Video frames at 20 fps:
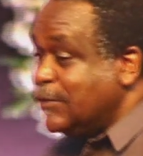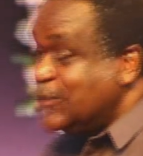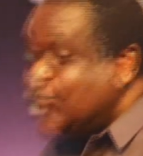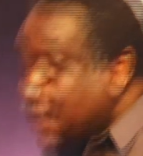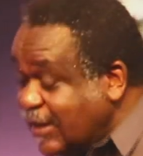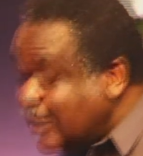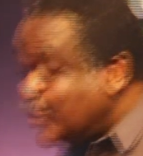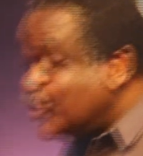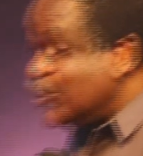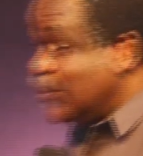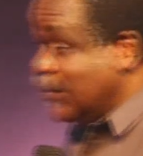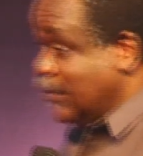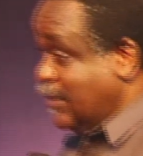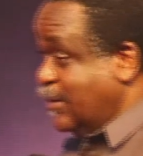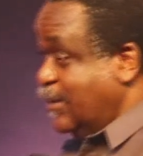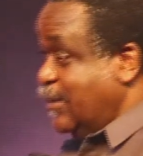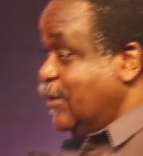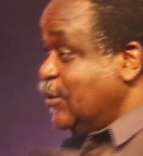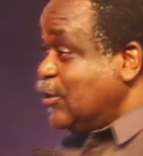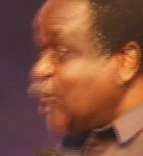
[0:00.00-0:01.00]
Teach,
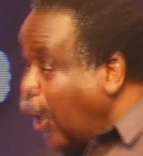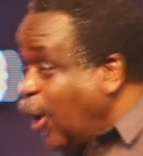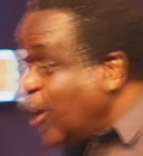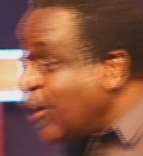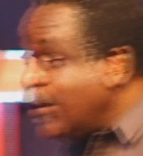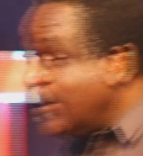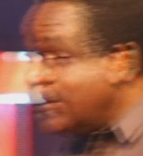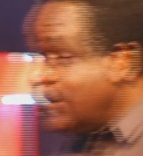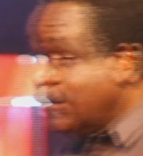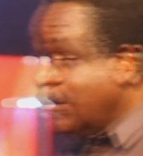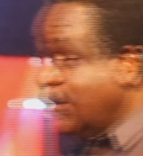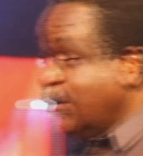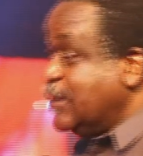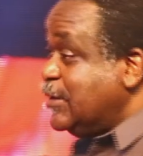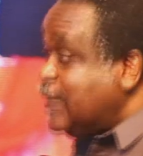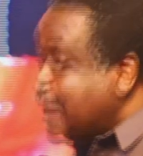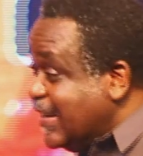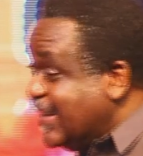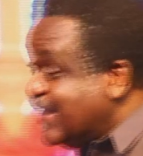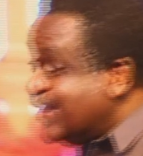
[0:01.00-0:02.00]
talk,
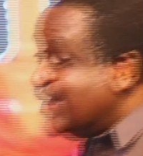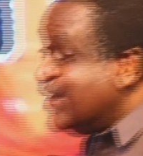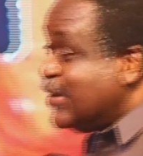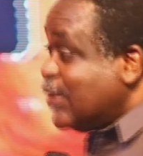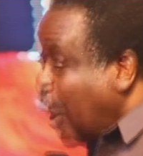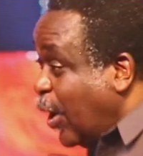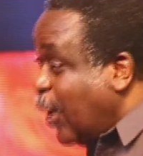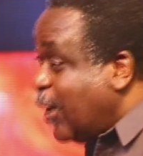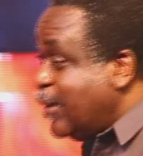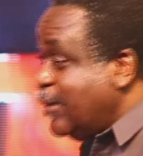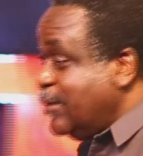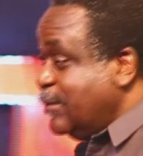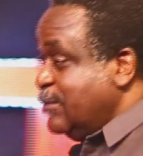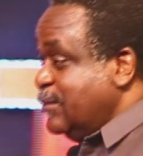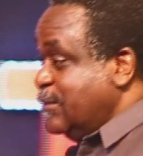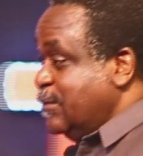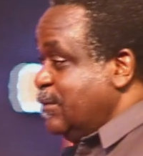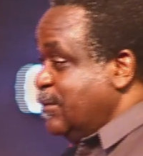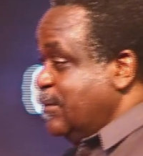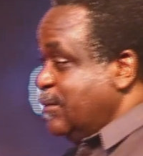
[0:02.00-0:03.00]
teach, talk.
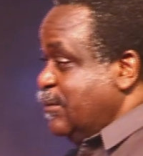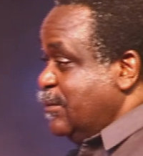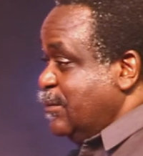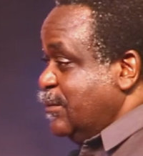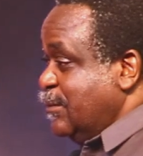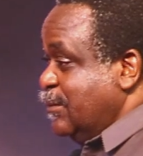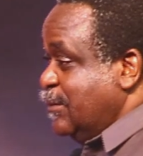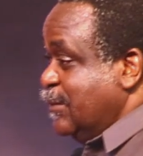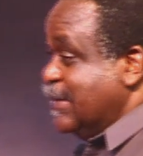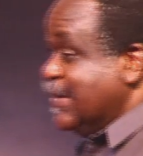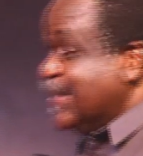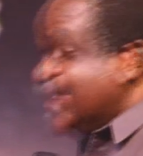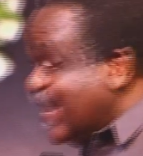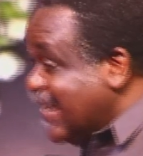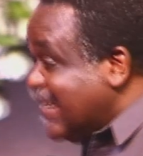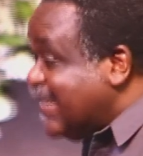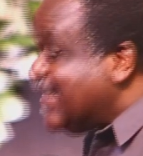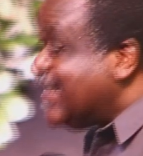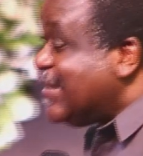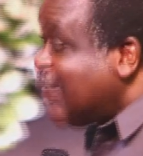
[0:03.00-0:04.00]

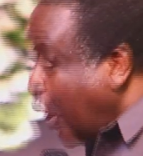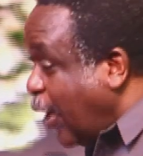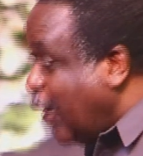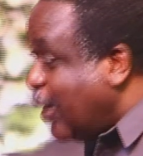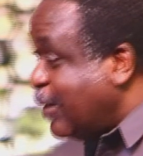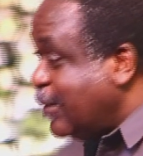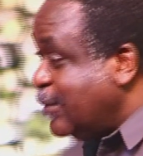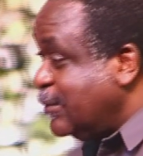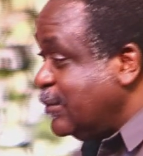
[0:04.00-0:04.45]
Teach, talk.